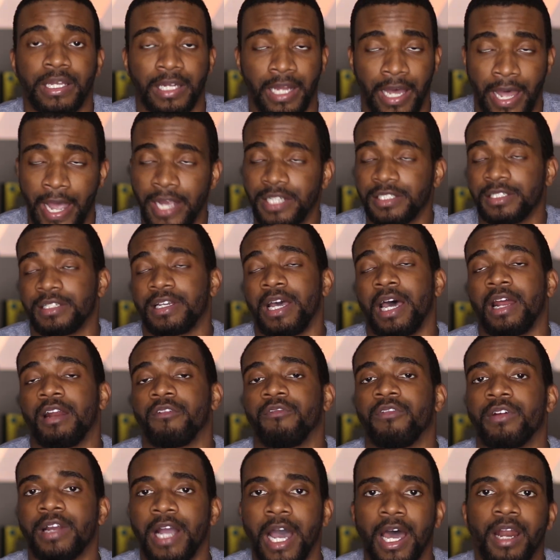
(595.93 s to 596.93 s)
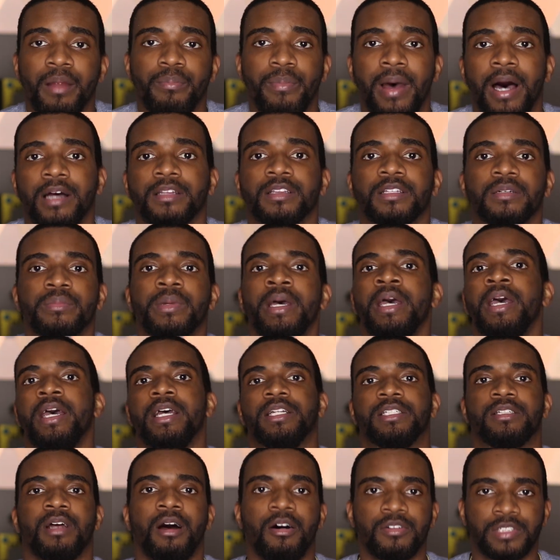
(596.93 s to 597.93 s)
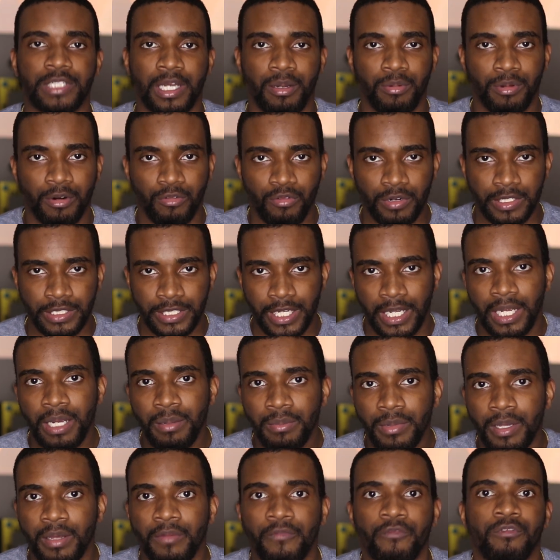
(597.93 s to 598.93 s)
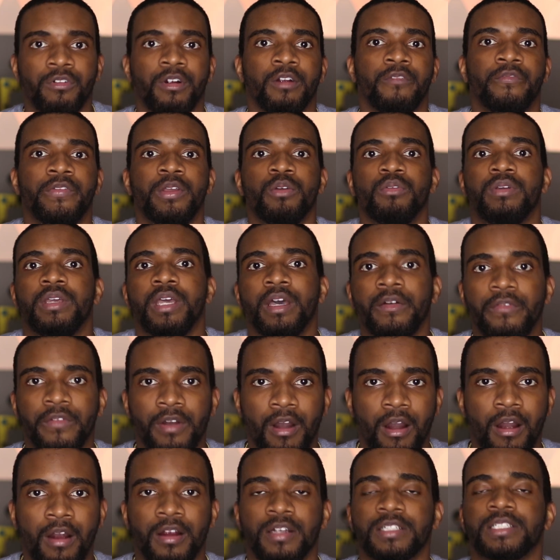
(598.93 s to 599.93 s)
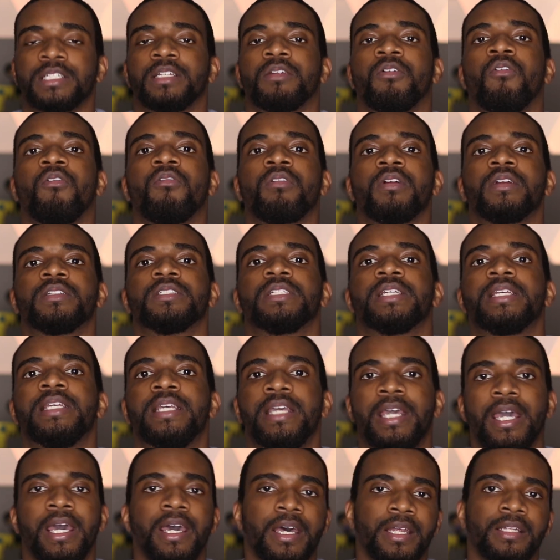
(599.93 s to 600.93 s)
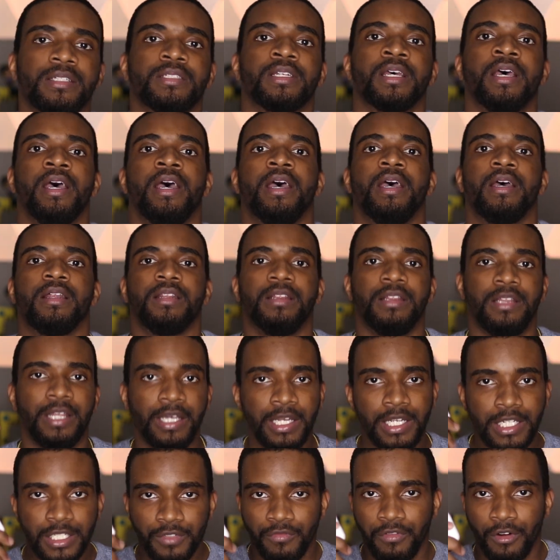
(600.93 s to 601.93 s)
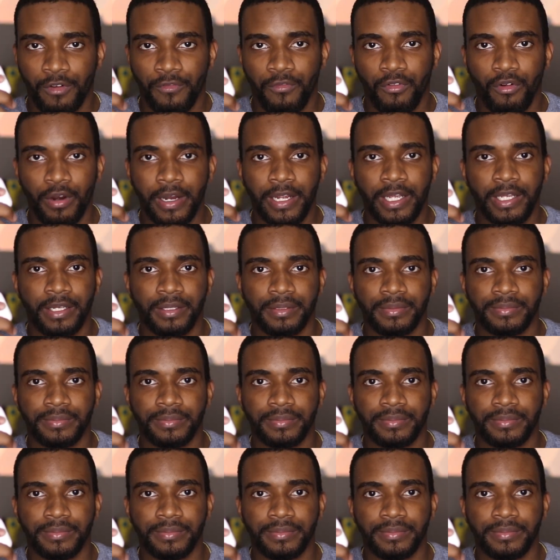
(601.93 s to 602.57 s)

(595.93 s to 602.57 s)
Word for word: and I actually kind of forgot about them until I was able to redeem them for a few gift cards in order to get these for free.